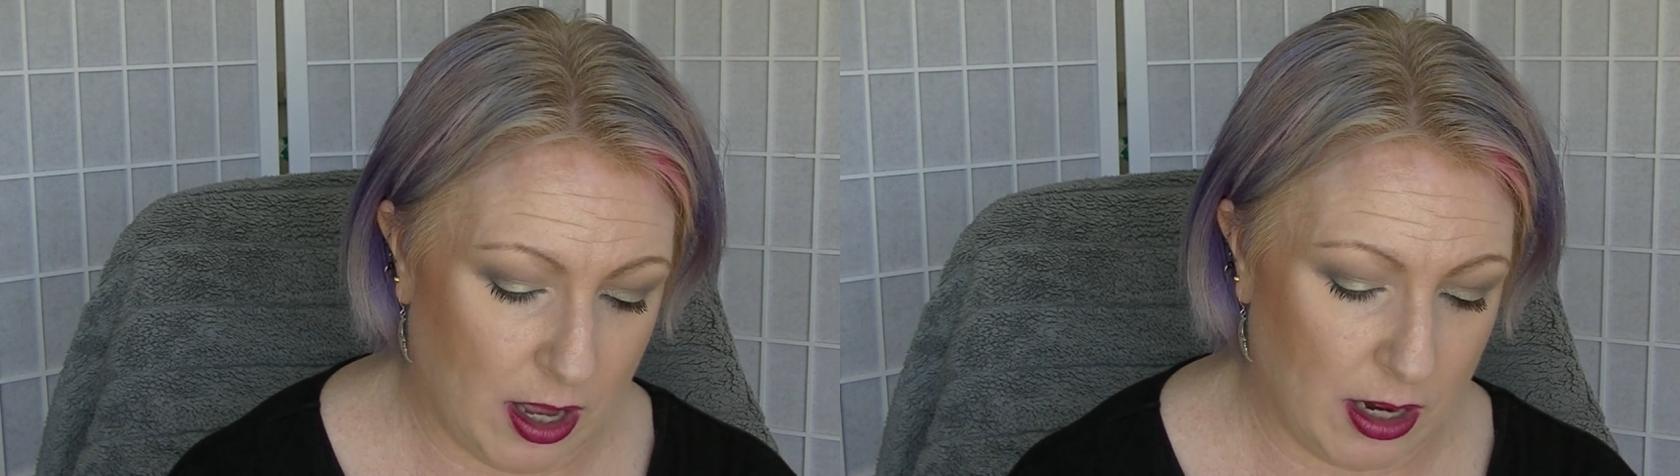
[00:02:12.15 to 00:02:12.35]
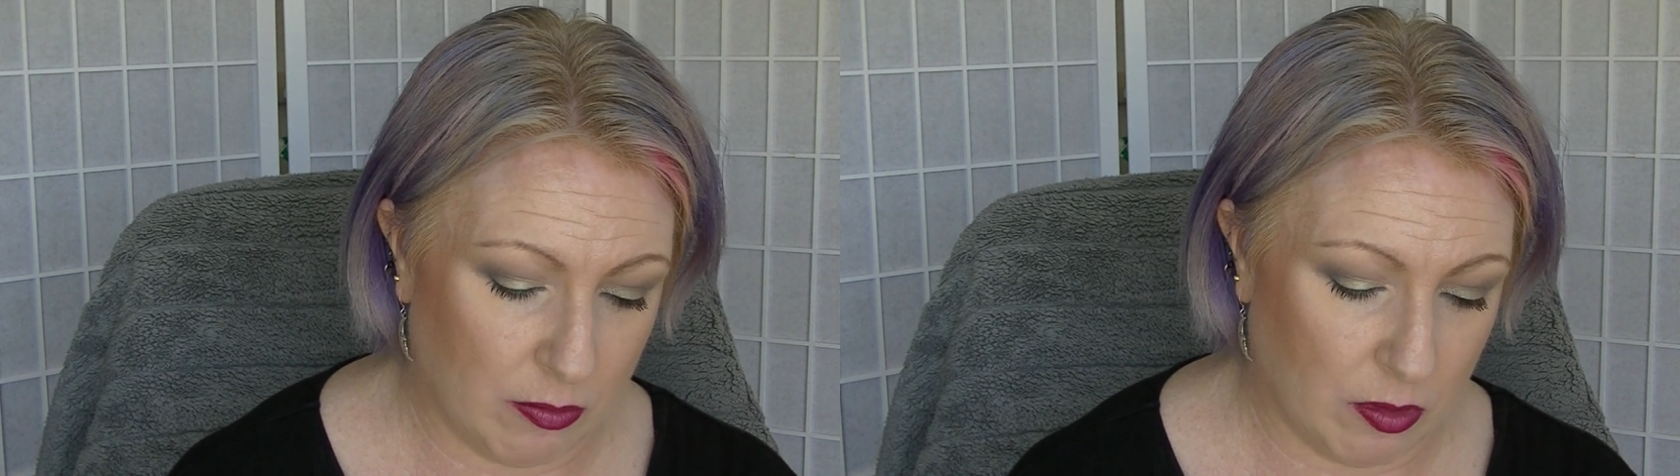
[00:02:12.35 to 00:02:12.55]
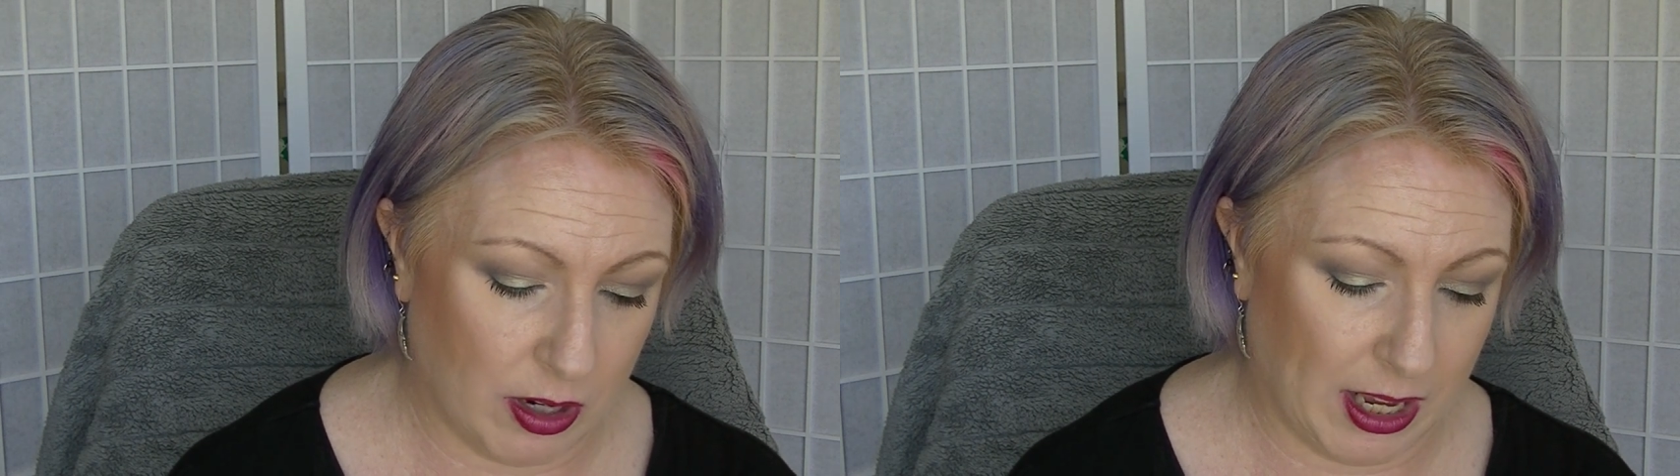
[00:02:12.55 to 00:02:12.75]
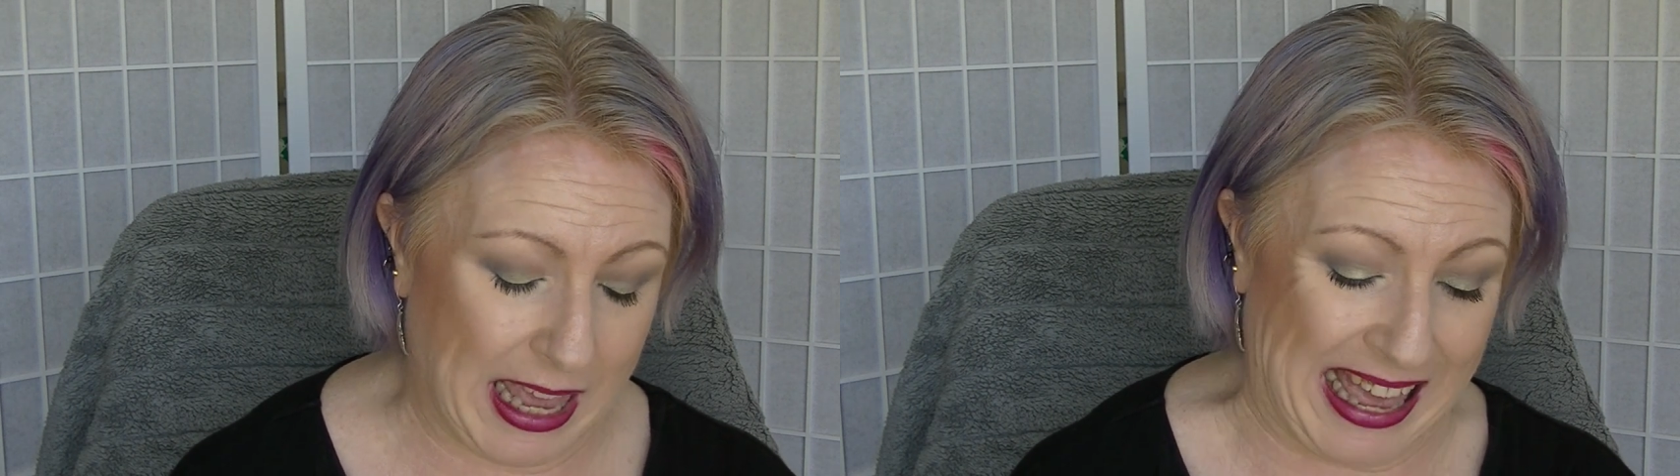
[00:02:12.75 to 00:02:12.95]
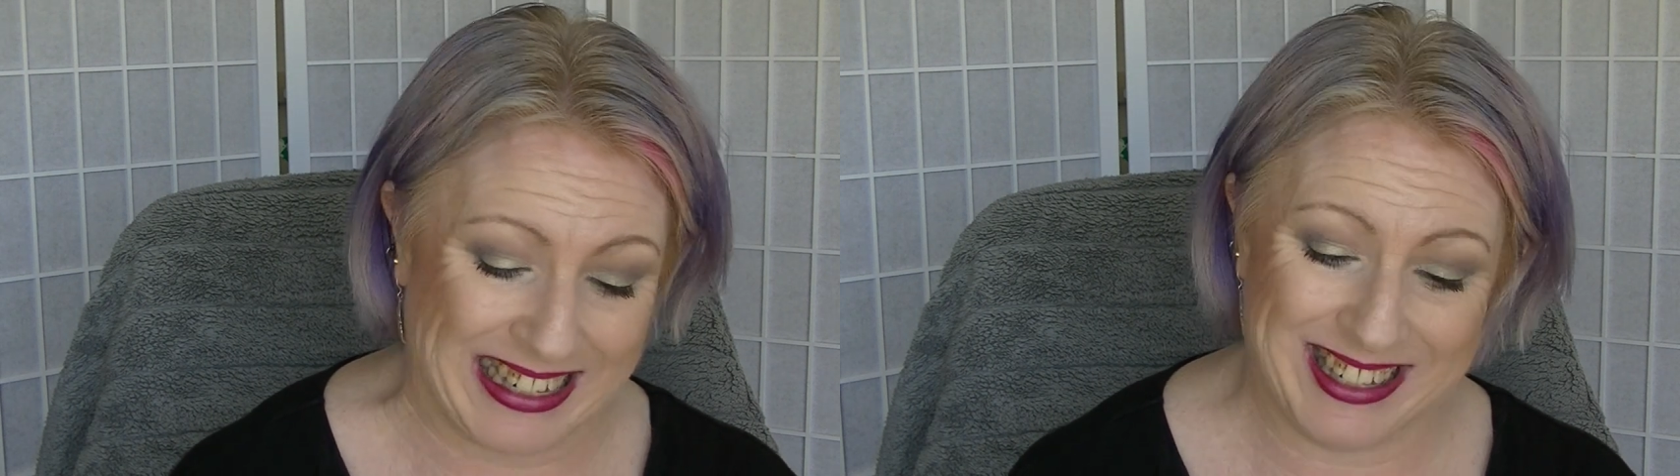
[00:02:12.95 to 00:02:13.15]
Hyaluronic
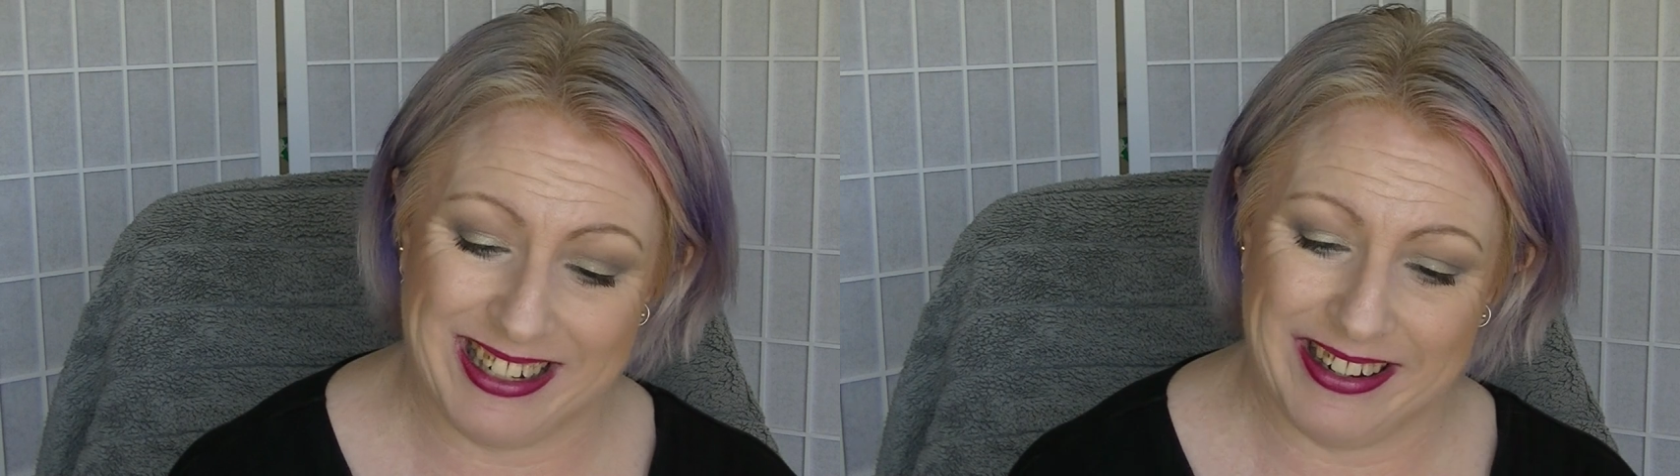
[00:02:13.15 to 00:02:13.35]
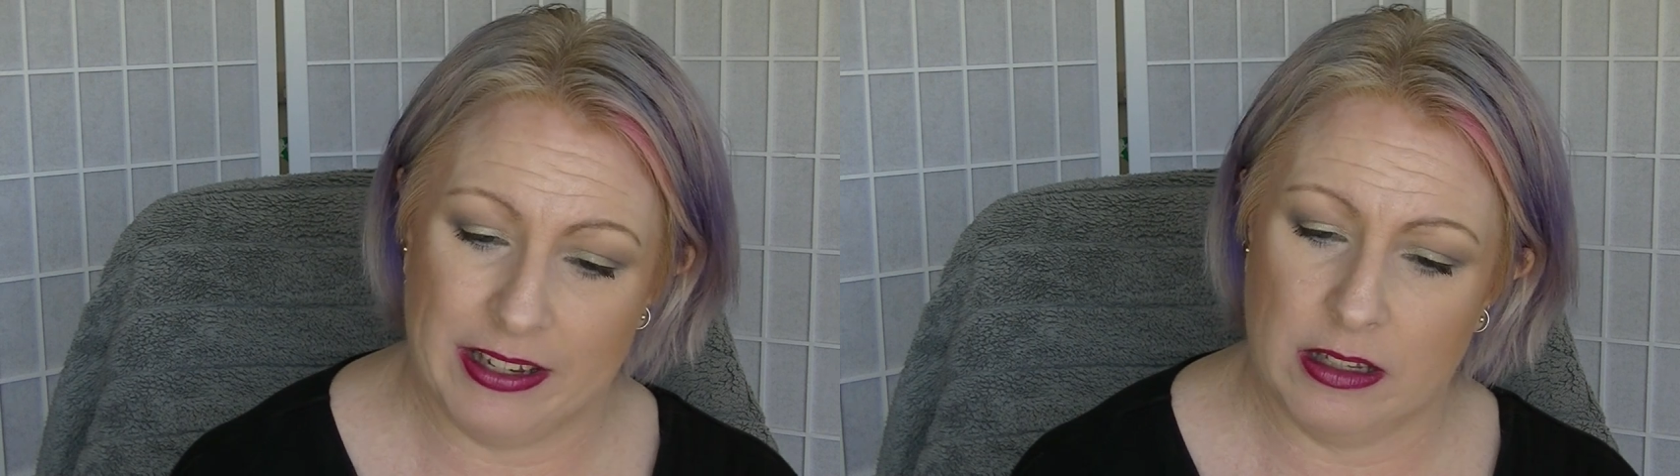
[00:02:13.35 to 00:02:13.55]
Acid.